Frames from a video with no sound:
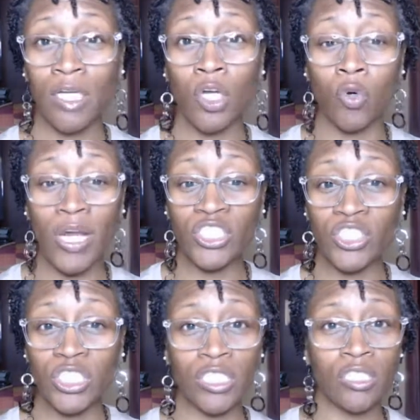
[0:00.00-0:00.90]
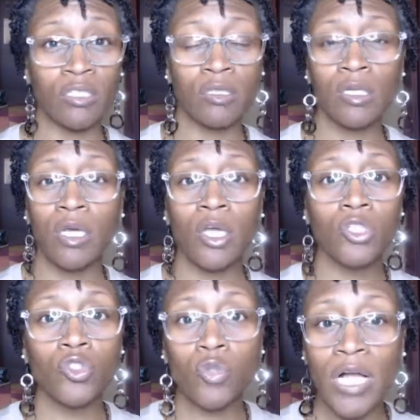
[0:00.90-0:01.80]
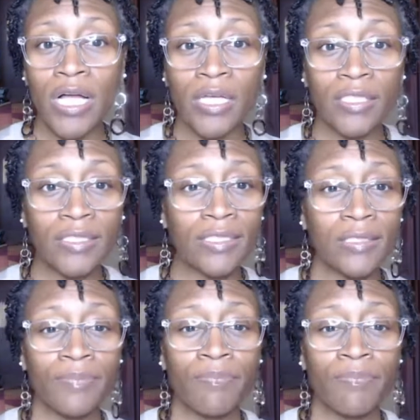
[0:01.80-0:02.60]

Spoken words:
aggression, drugs,